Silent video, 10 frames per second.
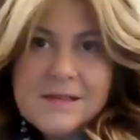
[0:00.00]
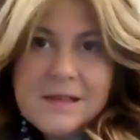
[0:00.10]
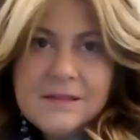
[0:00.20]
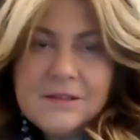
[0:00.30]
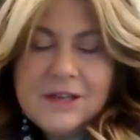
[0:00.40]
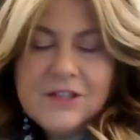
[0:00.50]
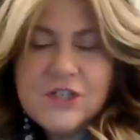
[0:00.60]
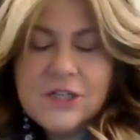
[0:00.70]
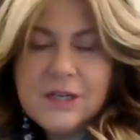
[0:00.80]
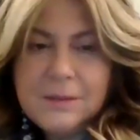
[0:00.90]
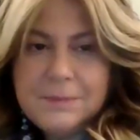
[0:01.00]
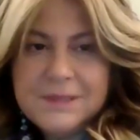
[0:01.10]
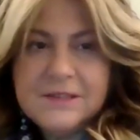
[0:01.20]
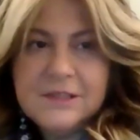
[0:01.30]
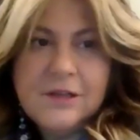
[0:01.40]
I'm touching in
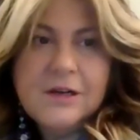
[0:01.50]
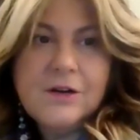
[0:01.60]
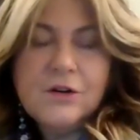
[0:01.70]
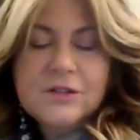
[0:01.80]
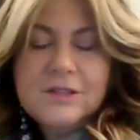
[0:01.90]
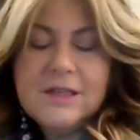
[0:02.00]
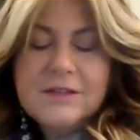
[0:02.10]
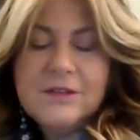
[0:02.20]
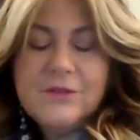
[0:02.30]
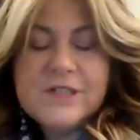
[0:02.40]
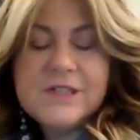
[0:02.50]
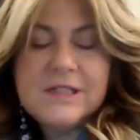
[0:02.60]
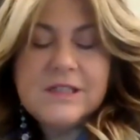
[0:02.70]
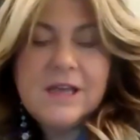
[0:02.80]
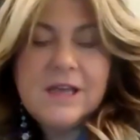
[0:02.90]
particular on
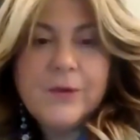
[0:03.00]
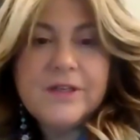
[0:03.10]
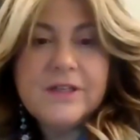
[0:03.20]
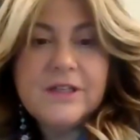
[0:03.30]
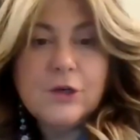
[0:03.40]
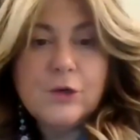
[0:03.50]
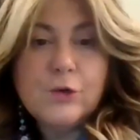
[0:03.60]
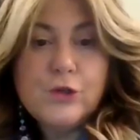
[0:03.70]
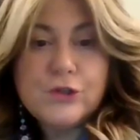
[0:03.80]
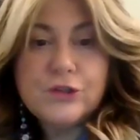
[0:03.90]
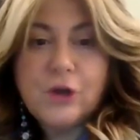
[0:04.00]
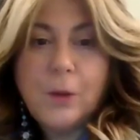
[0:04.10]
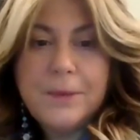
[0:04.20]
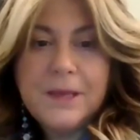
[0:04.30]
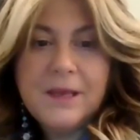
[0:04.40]
diversity, equity, and inclusion
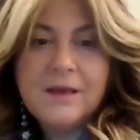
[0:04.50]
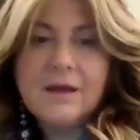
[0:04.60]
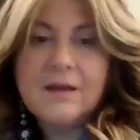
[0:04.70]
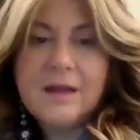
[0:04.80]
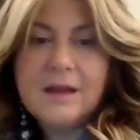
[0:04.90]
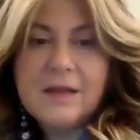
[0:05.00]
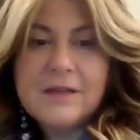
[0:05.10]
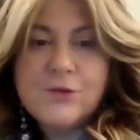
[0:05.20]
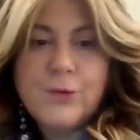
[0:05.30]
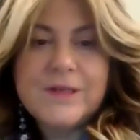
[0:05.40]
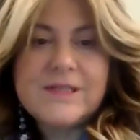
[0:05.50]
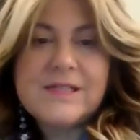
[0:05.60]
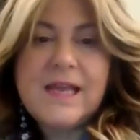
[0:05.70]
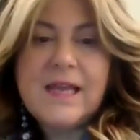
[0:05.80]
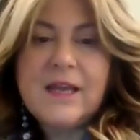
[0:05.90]
topic that, as you were
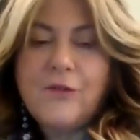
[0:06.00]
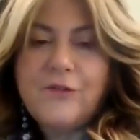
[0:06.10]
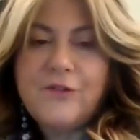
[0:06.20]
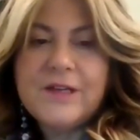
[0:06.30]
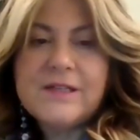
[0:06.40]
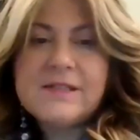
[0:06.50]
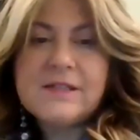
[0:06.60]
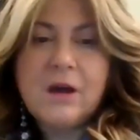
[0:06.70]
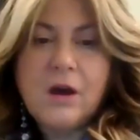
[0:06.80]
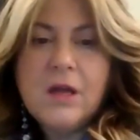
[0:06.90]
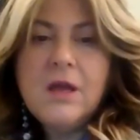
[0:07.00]
saying, often is now